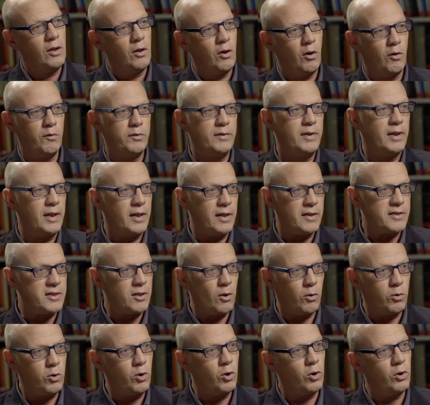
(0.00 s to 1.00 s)
of the
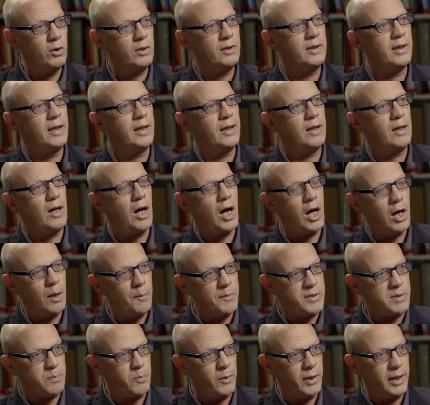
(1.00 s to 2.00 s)
so-called
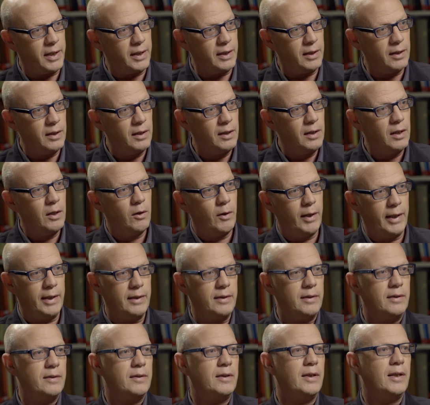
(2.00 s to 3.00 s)
Arab Spring
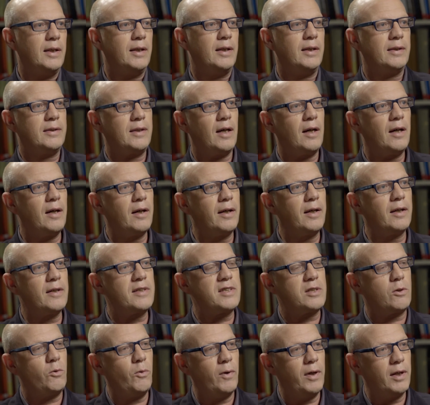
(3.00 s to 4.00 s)
in Tahrir
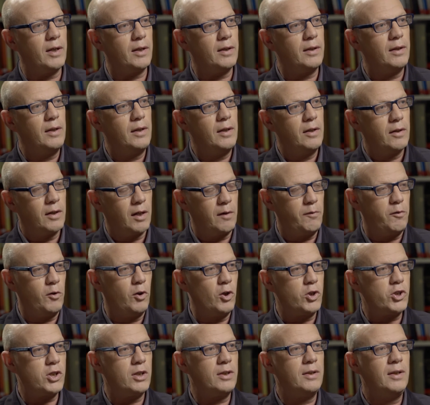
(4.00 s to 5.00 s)
Square
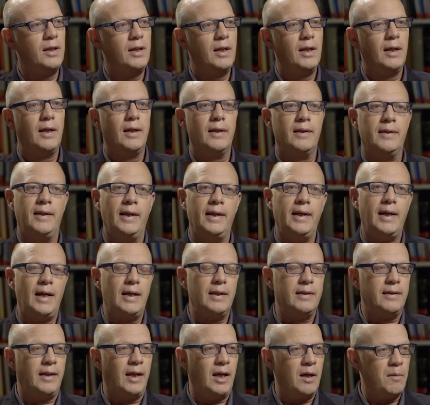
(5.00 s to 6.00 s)
revolution.
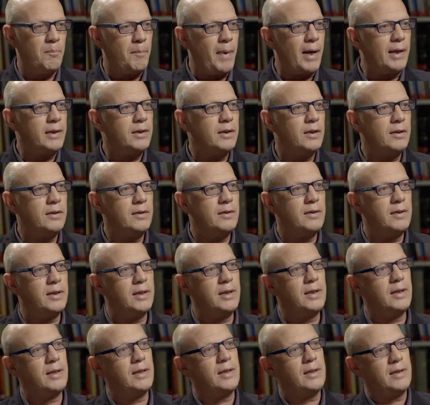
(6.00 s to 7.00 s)
They abandoned
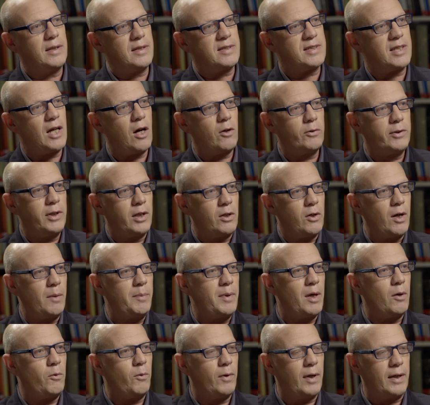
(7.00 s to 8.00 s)
the Saudi
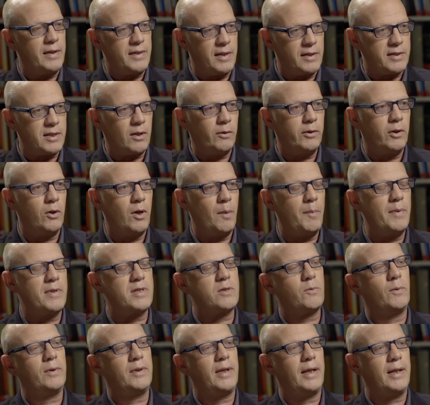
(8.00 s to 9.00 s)

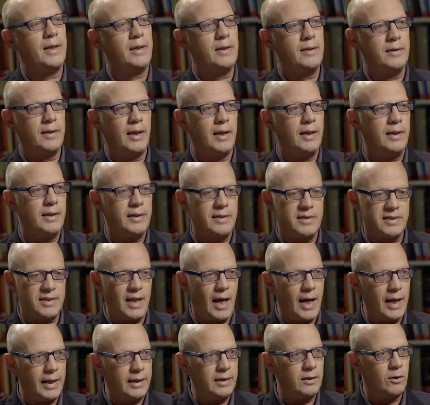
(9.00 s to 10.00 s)
Arabians when they
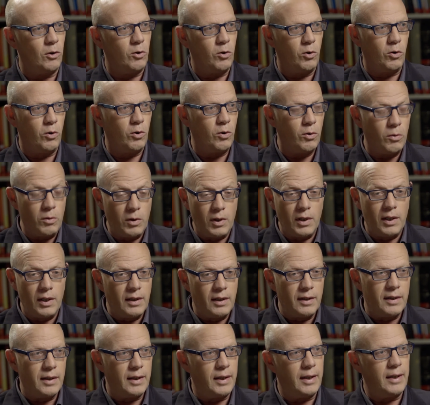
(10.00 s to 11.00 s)
signed or
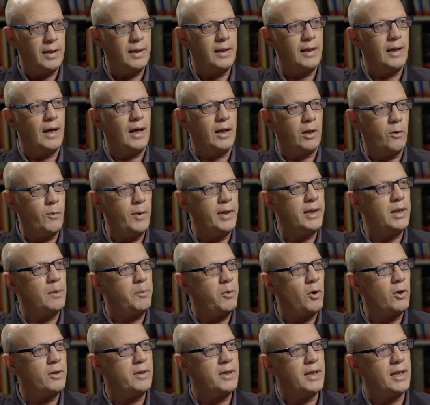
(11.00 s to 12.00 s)
agreed
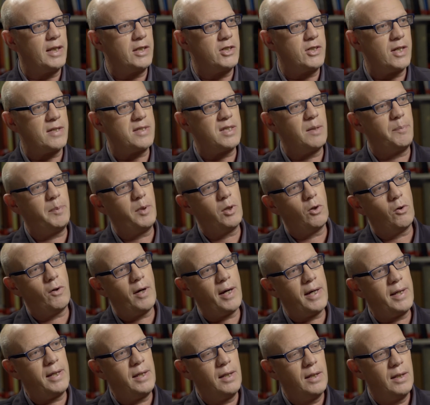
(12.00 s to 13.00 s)
upon the
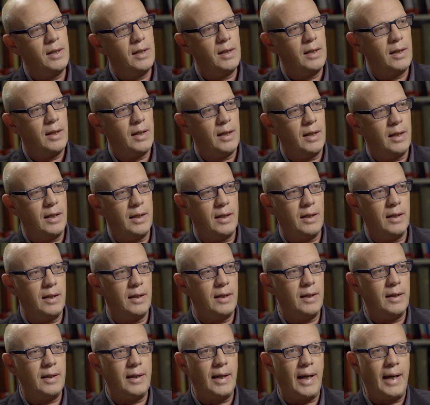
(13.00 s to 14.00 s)
JCPOA,
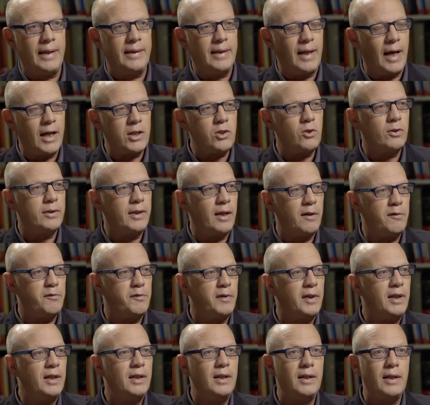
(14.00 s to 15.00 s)
and actually they
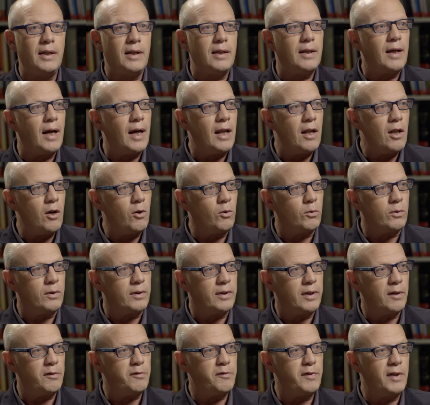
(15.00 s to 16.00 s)
feel alone.
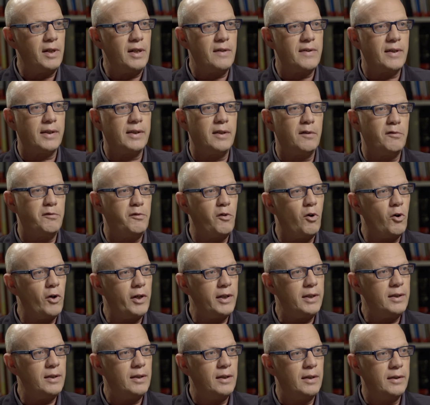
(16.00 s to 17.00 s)
They feel that the
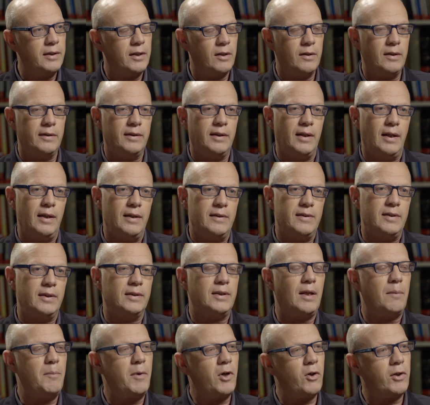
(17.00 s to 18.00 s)
void
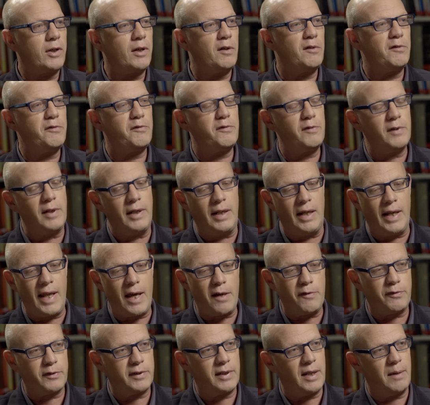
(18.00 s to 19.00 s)
that America
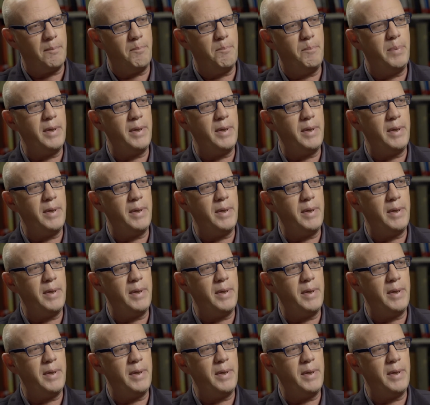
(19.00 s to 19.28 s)
left a